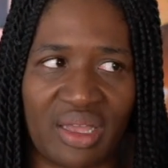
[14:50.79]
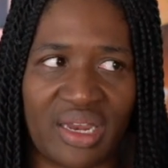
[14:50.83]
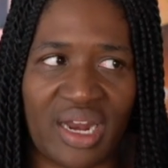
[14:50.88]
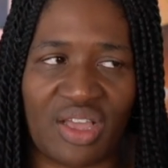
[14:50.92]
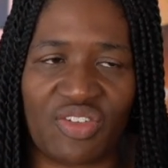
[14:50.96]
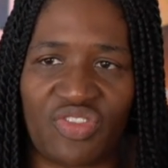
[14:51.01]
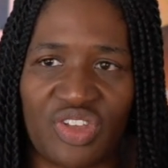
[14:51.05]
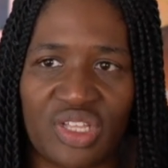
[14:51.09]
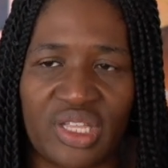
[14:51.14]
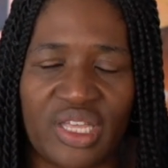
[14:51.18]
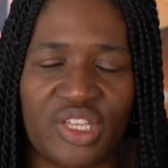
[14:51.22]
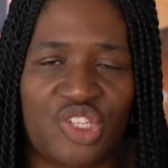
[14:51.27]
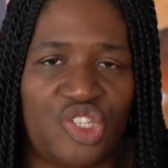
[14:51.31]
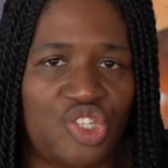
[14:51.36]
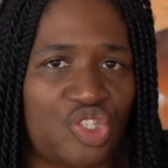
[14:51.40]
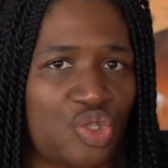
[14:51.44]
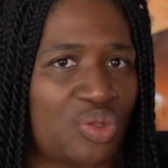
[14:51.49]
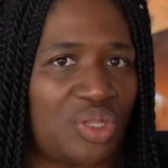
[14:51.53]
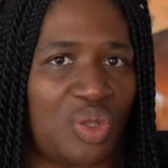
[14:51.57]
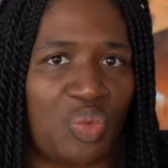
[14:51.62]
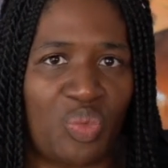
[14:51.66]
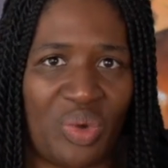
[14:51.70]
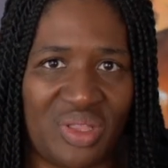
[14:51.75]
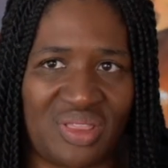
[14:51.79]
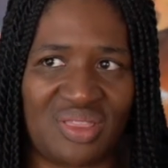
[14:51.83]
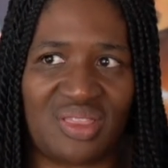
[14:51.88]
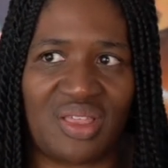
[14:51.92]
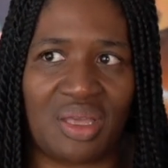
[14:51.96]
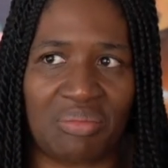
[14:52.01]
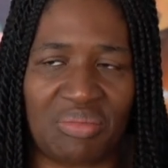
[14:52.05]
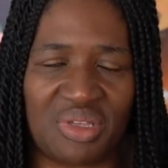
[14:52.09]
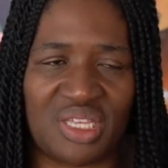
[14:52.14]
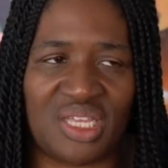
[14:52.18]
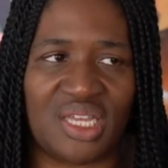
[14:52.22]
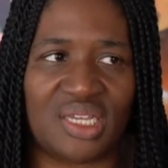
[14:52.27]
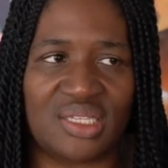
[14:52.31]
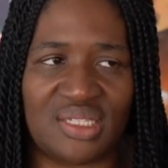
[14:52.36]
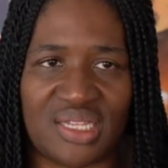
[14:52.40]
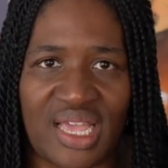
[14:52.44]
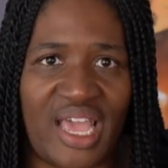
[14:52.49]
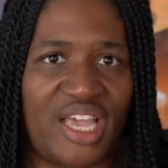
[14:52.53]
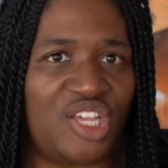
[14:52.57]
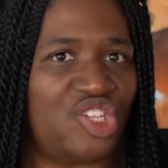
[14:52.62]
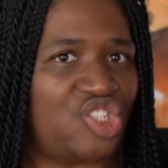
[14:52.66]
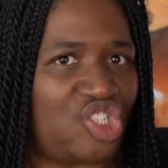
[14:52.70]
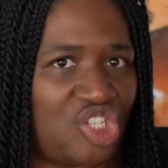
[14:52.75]
And I feel like she's only with them because
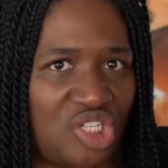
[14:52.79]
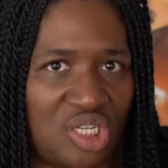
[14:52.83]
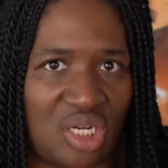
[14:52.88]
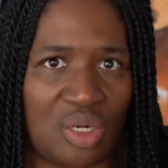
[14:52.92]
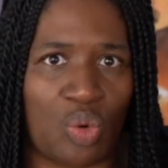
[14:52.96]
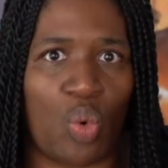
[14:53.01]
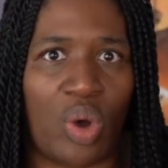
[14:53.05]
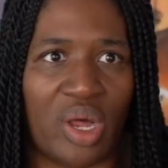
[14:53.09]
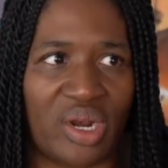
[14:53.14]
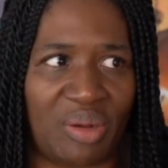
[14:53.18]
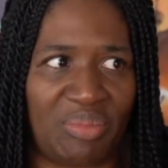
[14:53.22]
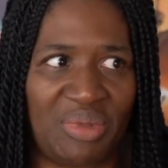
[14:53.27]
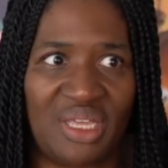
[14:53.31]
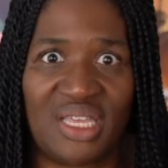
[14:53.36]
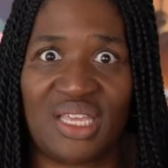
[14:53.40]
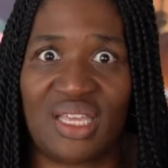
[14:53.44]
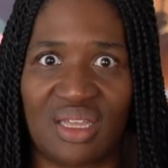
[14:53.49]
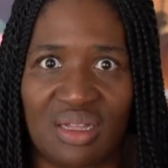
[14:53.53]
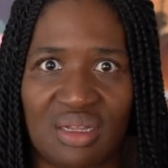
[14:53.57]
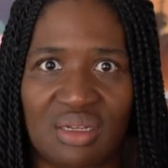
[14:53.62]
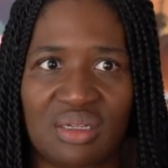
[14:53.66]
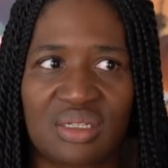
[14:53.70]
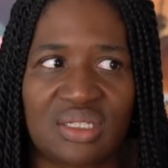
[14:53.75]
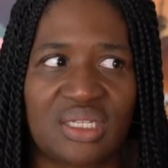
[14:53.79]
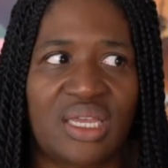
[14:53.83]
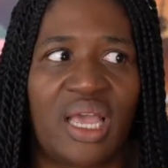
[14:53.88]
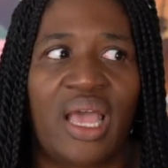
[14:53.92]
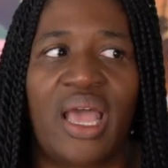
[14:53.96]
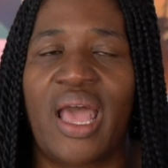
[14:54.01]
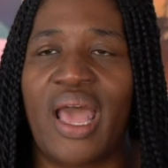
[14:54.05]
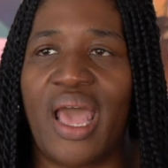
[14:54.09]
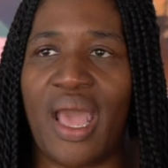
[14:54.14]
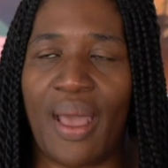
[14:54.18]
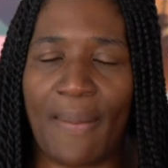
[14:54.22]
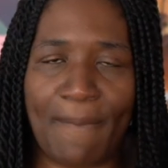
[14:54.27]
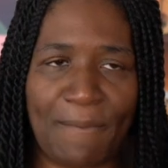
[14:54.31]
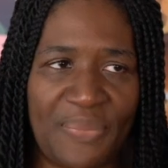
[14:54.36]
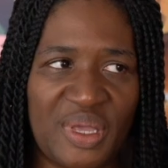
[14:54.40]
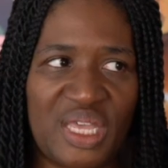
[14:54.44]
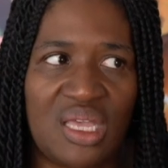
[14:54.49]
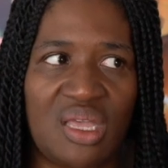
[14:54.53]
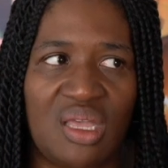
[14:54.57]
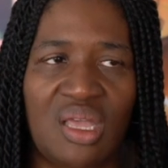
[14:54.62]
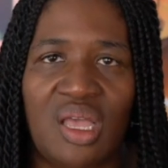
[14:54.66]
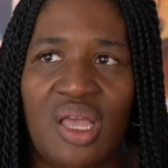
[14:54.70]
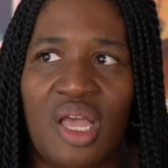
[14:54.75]
A, she didn't want to be killed, and
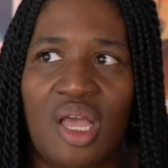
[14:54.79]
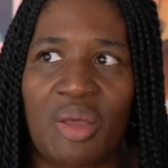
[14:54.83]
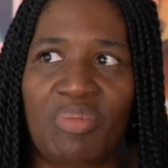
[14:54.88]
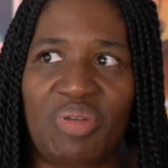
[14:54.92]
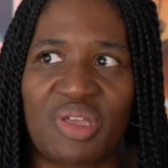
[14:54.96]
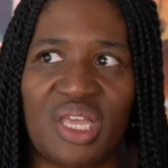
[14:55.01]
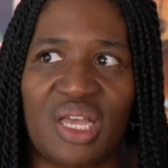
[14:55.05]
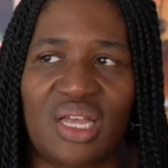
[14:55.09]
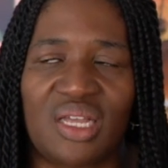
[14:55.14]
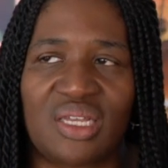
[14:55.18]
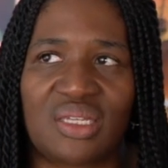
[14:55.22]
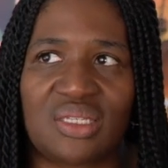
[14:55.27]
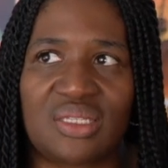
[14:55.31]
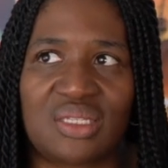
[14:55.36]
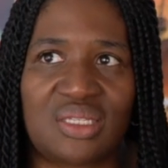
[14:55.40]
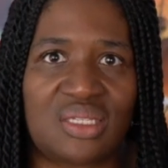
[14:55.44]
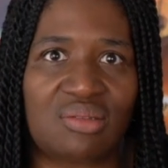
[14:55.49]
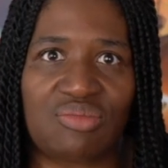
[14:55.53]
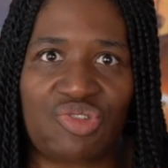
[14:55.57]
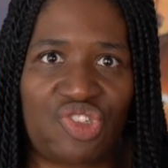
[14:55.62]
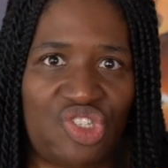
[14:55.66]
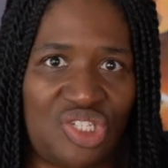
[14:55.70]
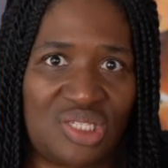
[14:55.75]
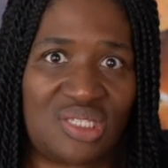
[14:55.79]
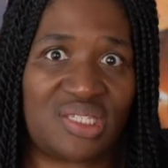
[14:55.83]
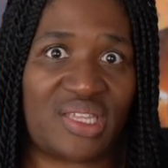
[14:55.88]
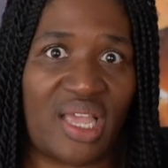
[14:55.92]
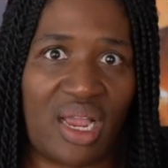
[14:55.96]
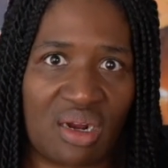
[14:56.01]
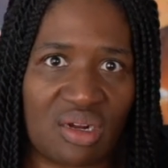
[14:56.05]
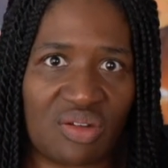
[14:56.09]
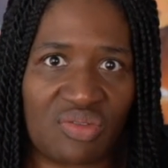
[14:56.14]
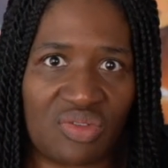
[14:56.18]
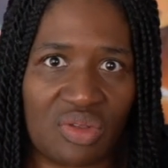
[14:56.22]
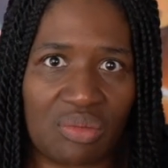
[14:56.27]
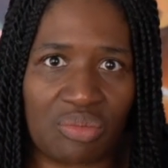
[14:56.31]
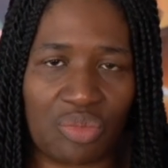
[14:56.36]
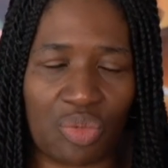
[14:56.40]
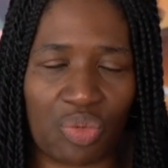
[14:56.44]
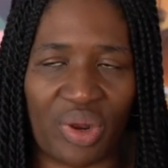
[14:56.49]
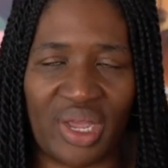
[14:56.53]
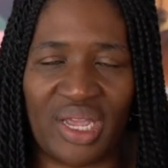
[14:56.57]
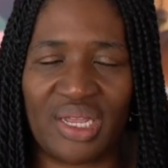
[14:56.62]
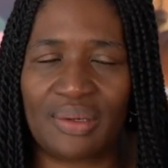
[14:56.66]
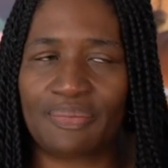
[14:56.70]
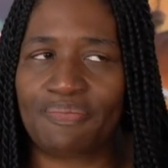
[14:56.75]
B, because she's scared of them,
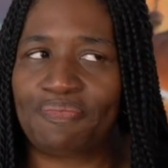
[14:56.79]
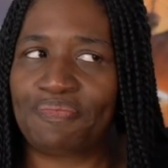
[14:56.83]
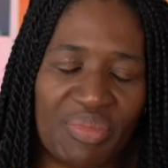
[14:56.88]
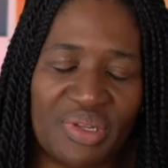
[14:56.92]
right?